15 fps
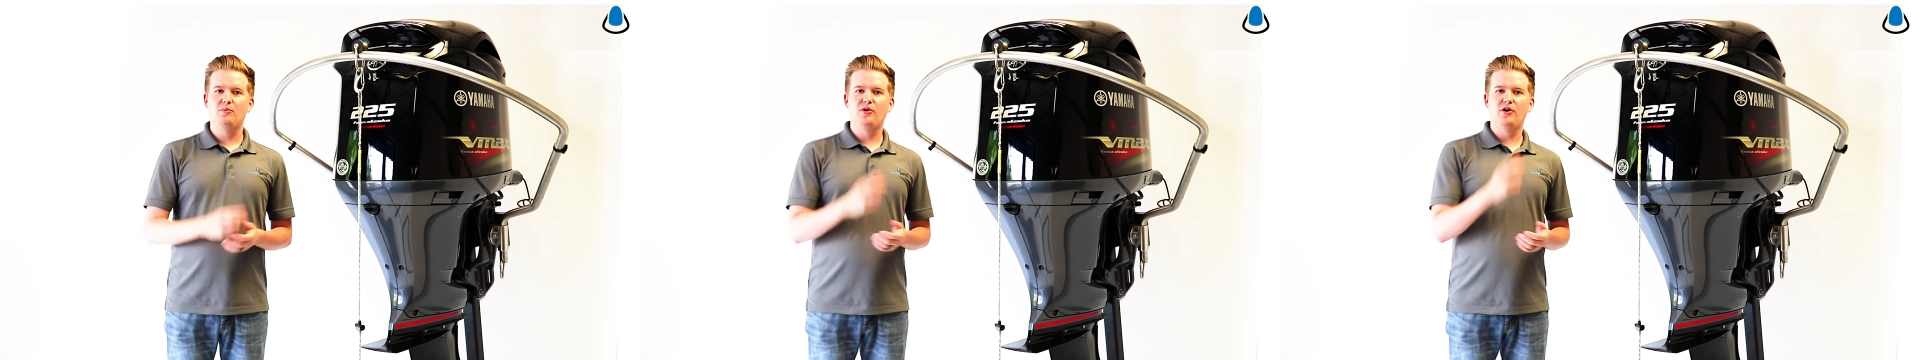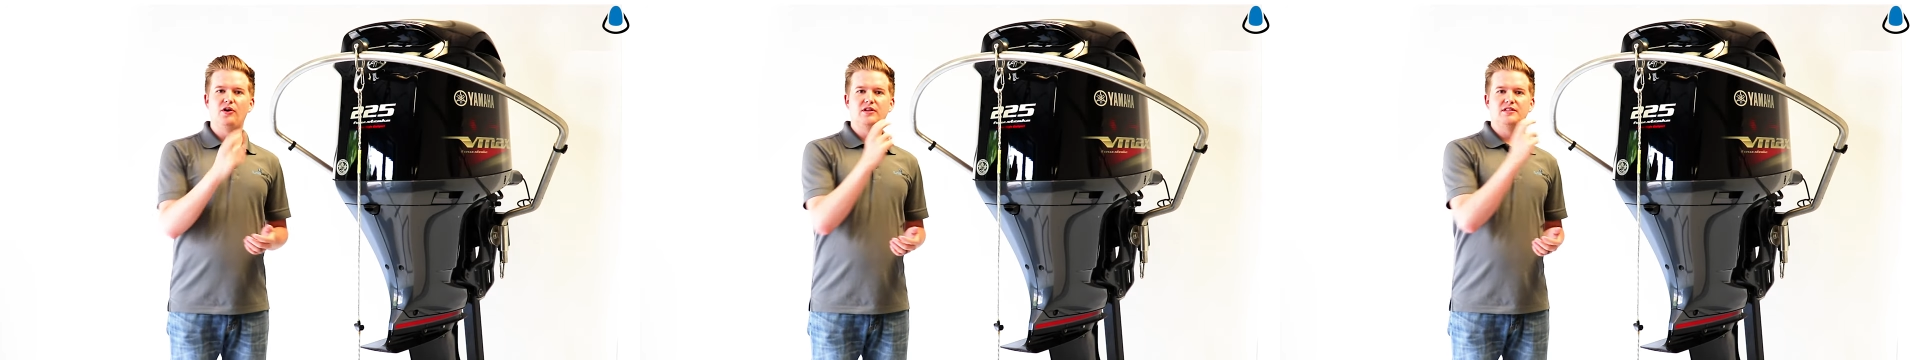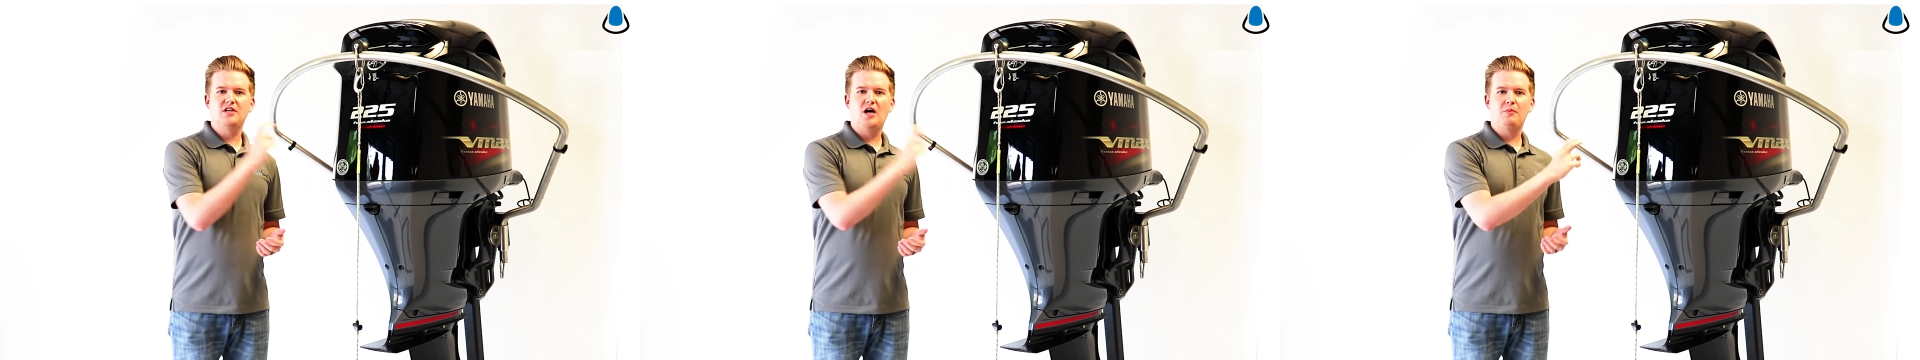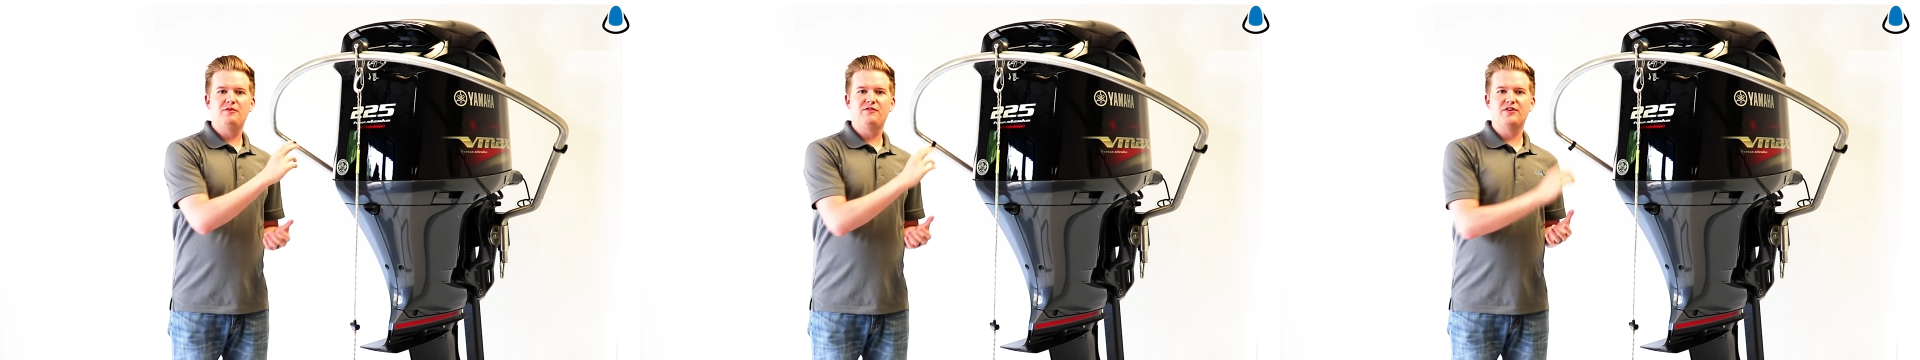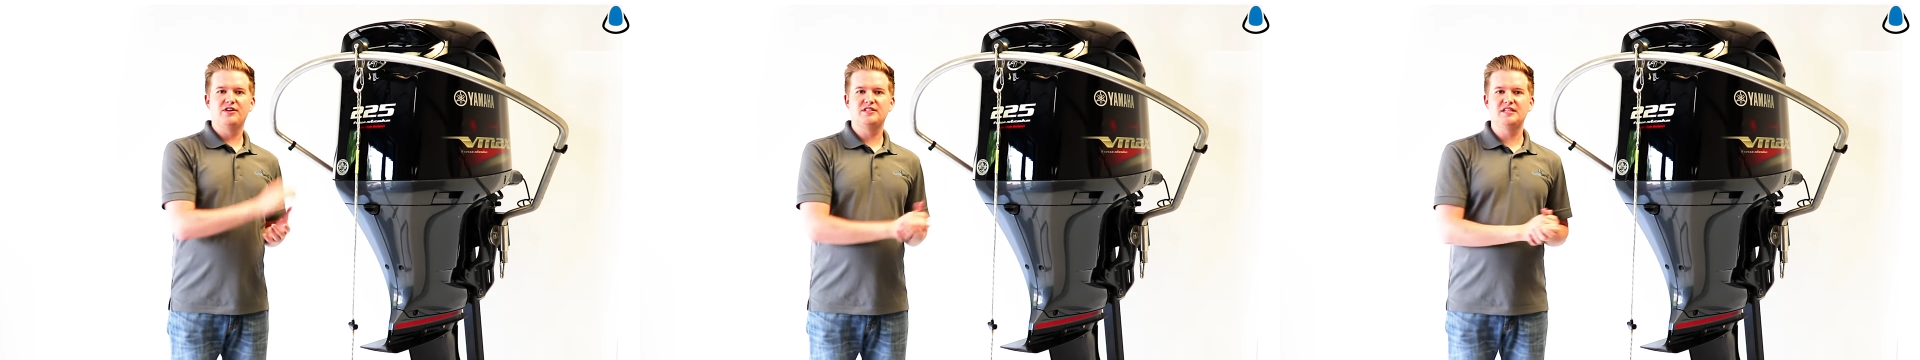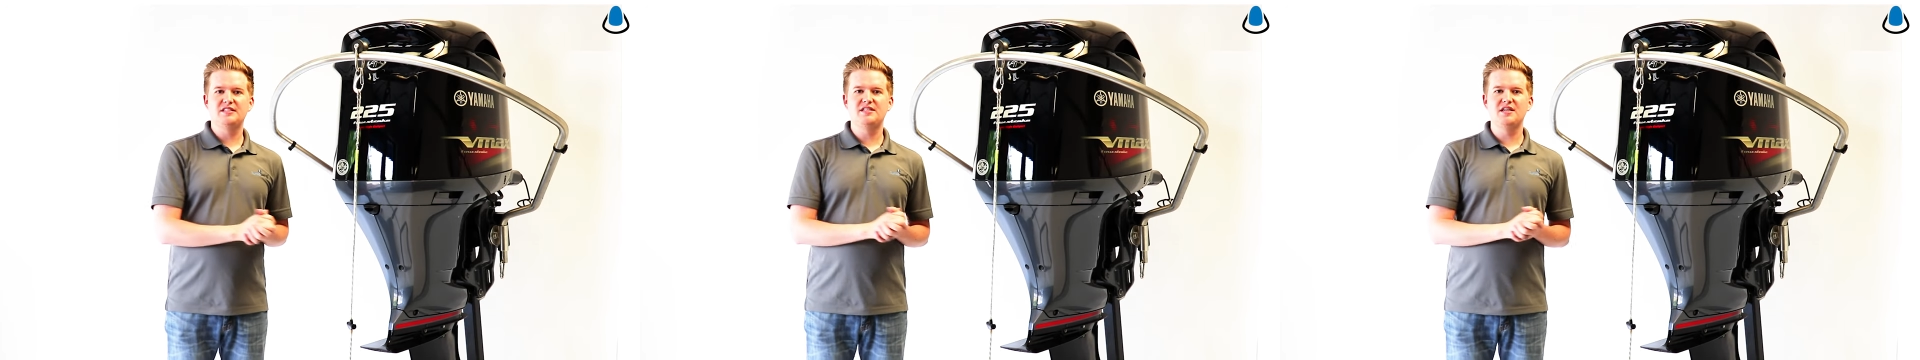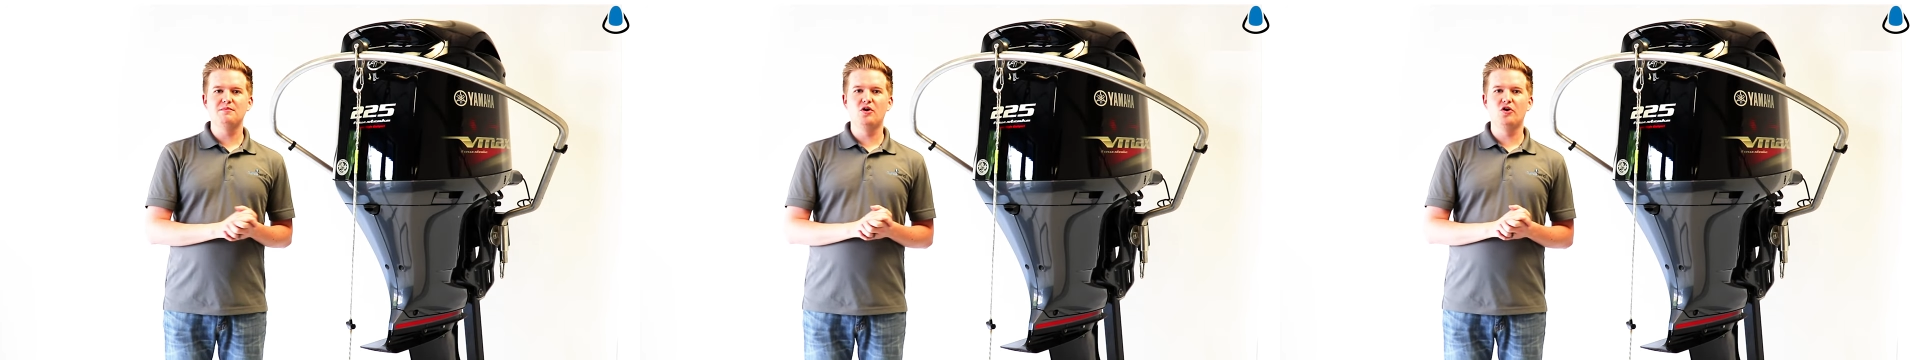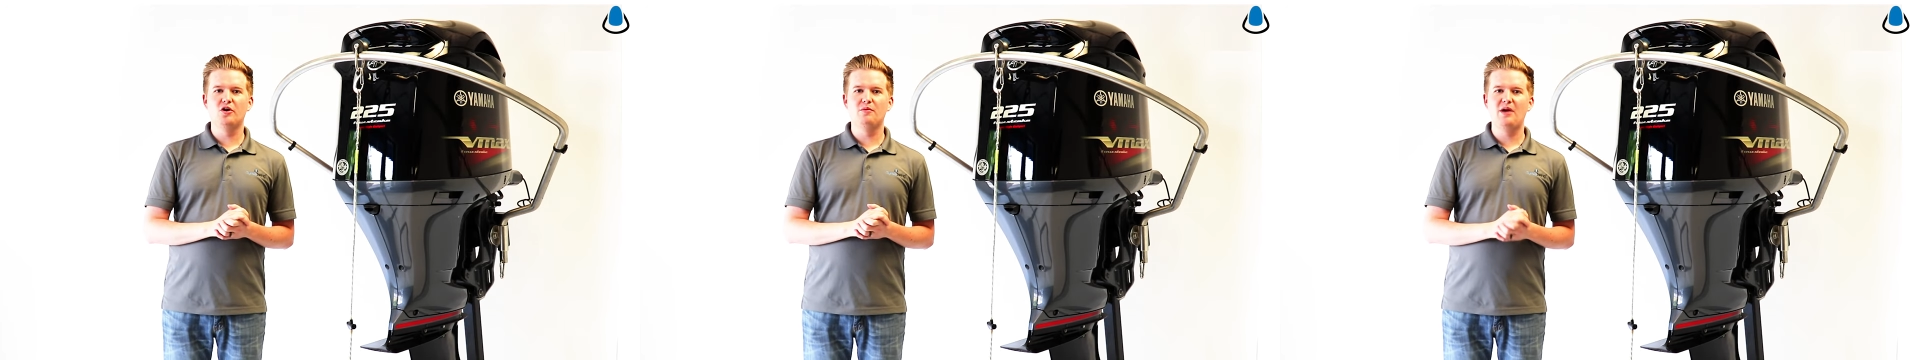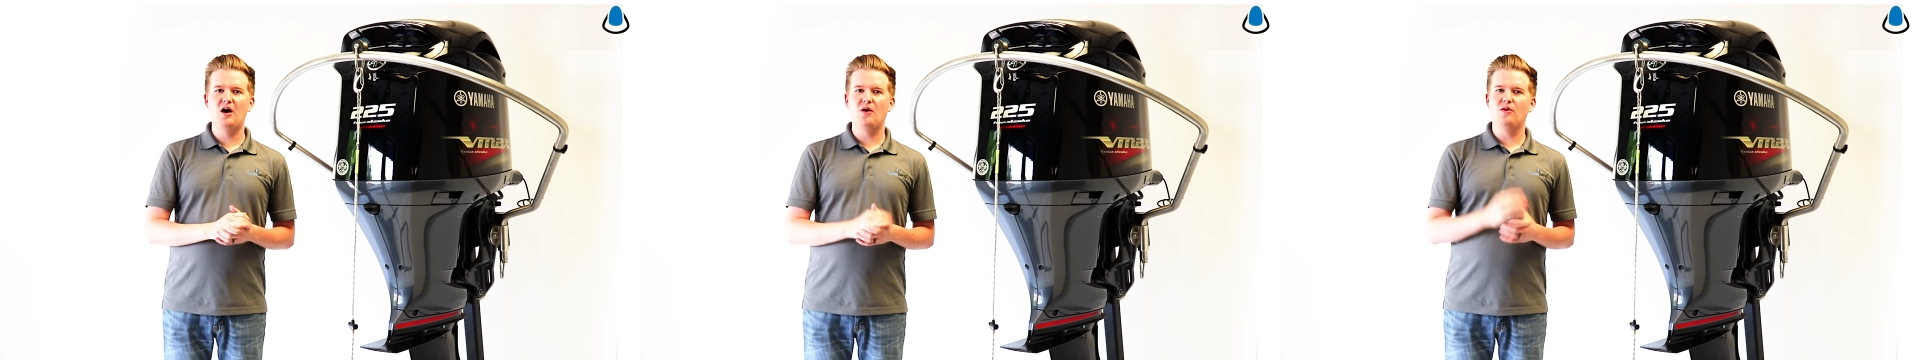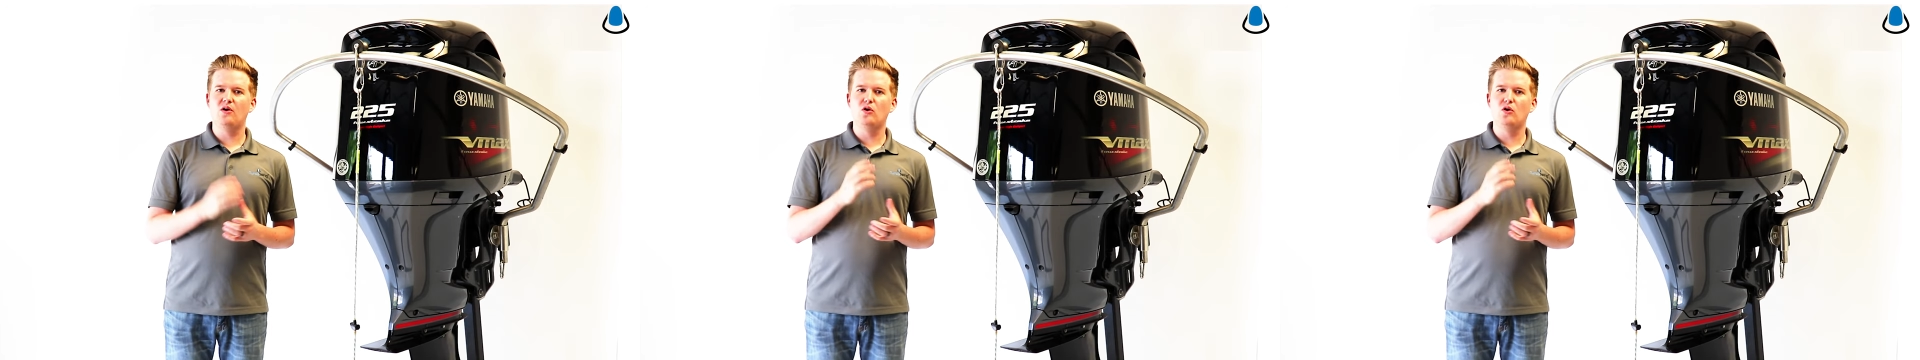put it on top of your existing motor mount,